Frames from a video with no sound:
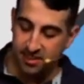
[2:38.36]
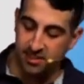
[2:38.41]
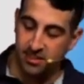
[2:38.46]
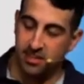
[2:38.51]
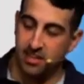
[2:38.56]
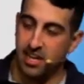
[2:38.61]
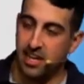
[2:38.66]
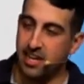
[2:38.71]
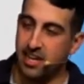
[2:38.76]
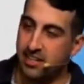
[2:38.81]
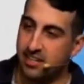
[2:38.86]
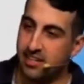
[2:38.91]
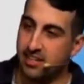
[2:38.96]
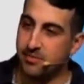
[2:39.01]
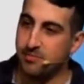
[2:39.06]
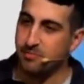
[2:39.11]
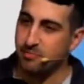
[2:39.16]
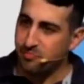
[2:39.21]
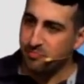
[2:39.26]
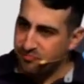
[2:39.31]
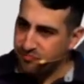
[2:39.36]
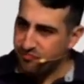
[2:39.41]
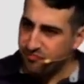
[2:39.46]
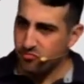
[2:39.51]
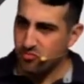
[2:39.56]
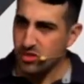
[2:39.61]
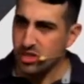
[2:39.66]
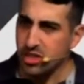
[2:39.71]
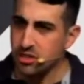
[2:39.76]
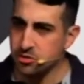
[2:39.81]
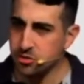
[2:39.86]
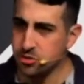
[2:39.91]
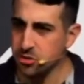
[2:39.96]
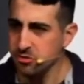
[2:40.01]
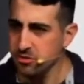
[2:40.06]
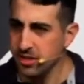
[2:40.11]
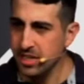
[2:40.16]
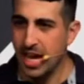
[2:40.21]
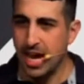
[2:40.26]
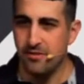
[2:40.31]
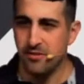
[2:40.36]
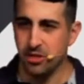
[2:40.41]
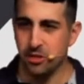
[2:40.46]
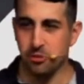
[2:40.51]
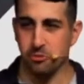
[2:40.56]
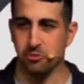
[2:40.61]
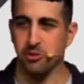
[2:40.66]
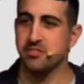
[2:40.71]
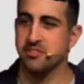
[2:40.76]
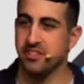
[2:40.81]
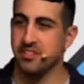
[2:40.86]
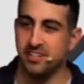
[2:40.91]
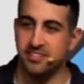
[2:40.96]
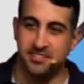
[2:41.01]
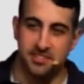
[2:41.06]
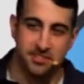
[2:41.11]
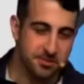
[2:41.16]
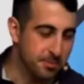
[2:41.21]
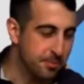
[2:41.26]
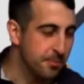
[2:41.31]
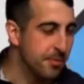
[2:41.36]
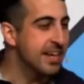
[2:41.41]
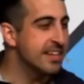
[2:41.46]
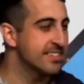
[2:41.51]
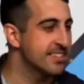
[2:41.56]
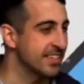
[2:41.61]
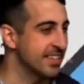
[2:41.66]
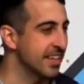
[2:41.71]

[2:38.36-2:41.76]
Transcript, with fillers: And certainly having three sons is amazing.